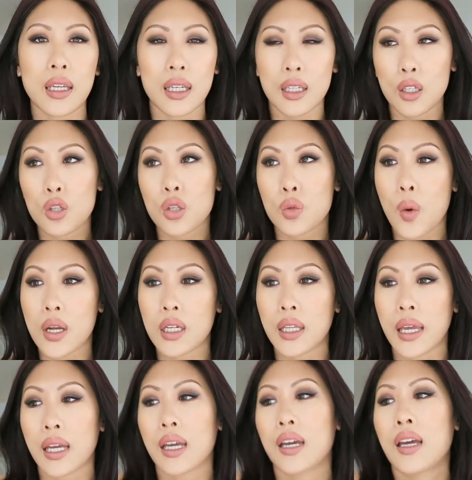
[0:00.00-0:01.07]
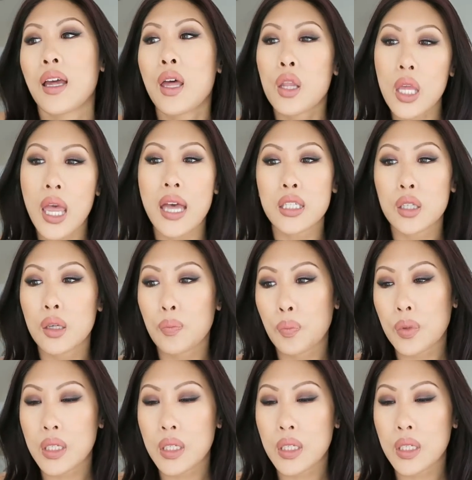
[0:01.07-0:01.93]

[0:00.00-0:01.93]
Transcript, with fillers: Like you just want to like, as